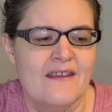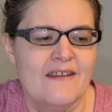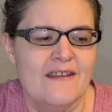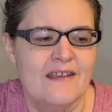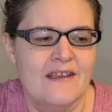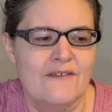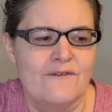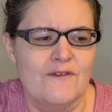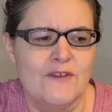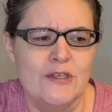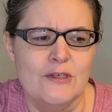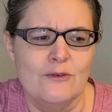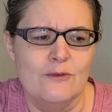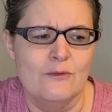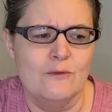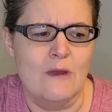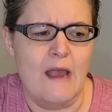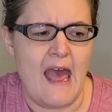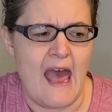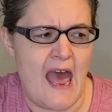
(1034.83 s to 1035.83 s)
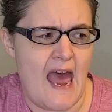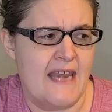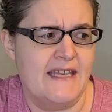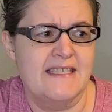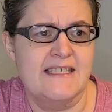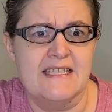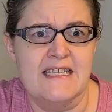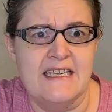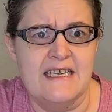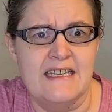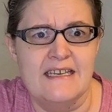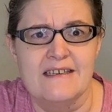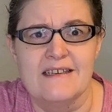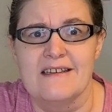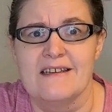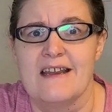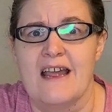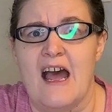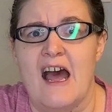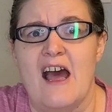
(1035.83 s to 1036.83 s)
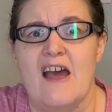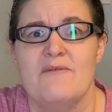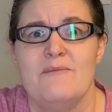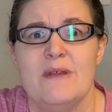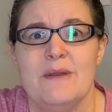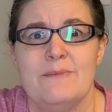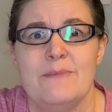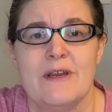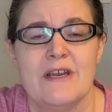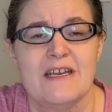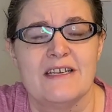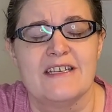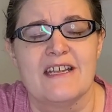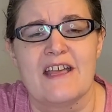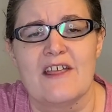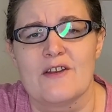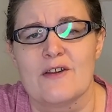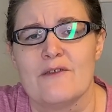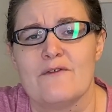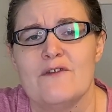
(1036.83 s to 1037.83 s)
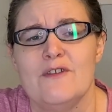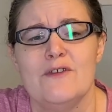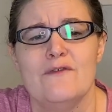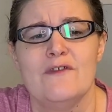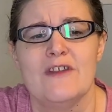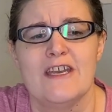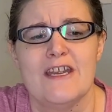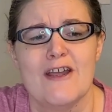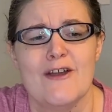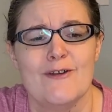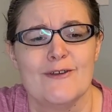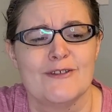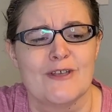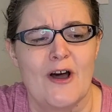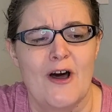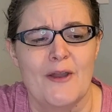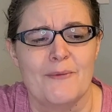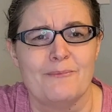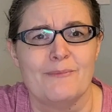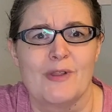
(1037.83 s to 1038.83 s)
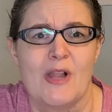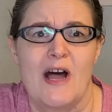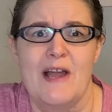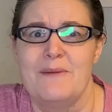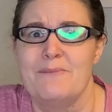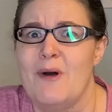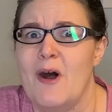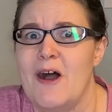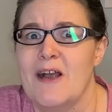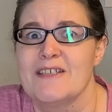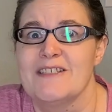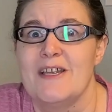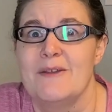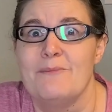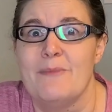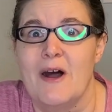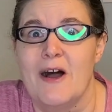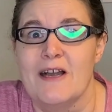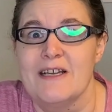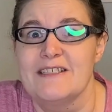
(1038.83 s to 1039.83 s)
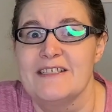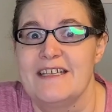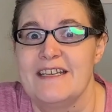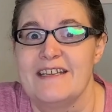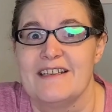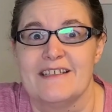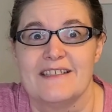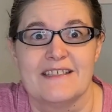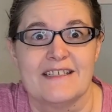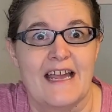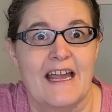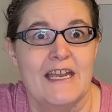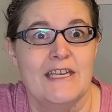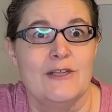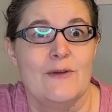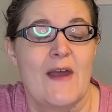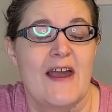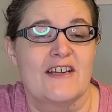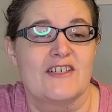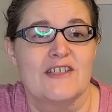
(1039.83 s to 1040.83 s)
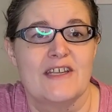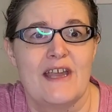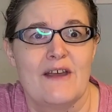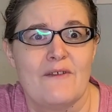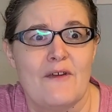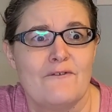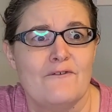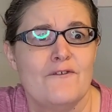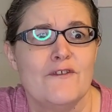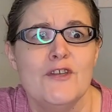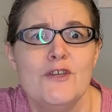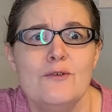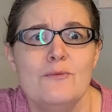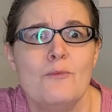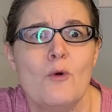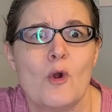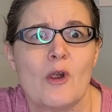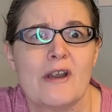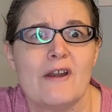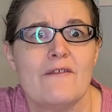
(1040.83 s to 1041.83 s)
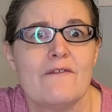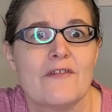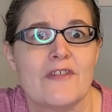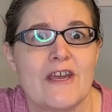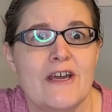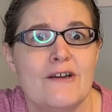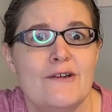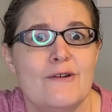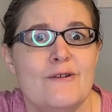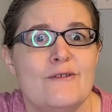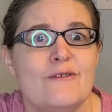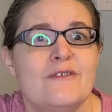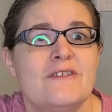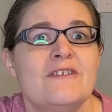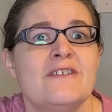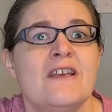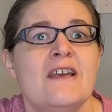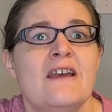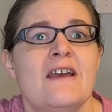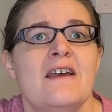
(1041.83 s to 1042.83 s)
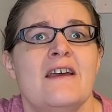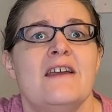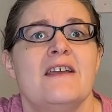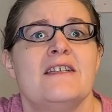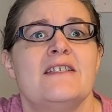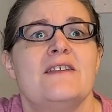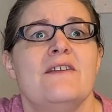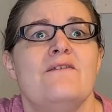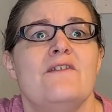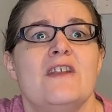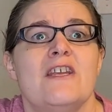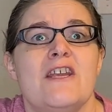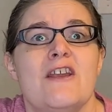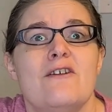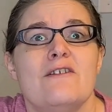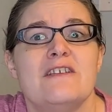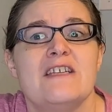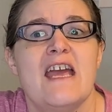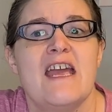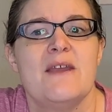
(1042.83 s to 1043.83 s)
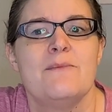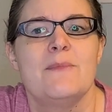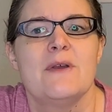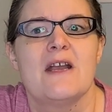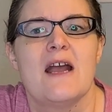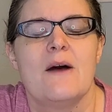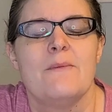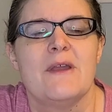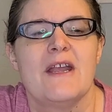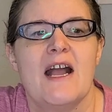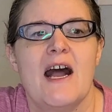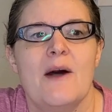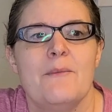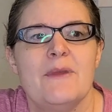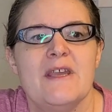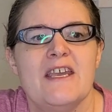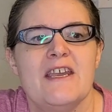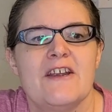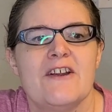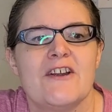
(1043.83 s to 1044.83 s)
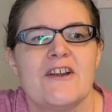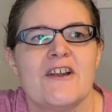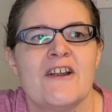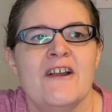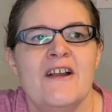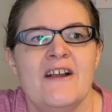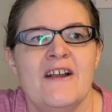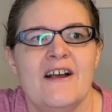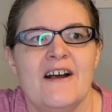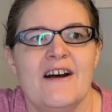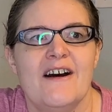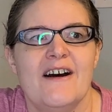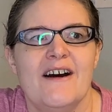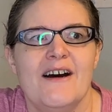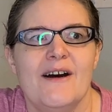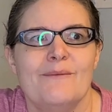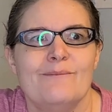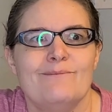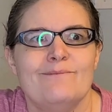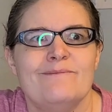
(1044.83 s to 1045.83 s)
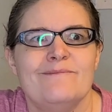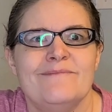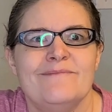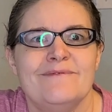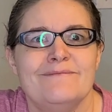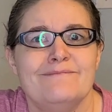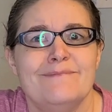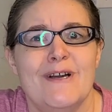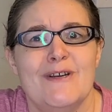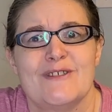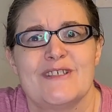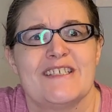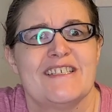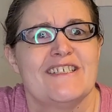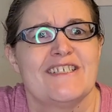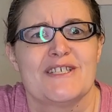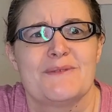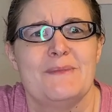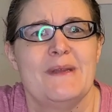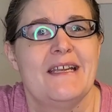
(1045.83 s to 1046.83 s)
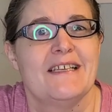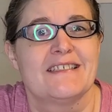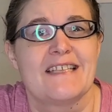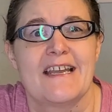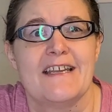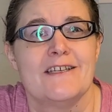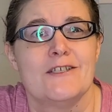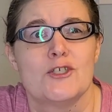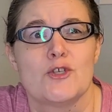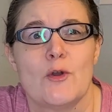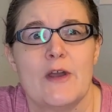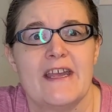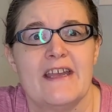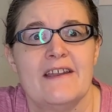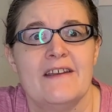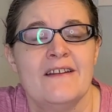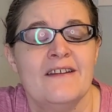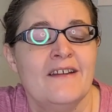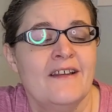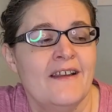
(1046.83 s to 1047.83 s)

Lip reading: If you had seen, I've been putting together a few videos on blind box unboxings. I do actually have a few more of those to videotape coming up here, mostly just because I enjoy it.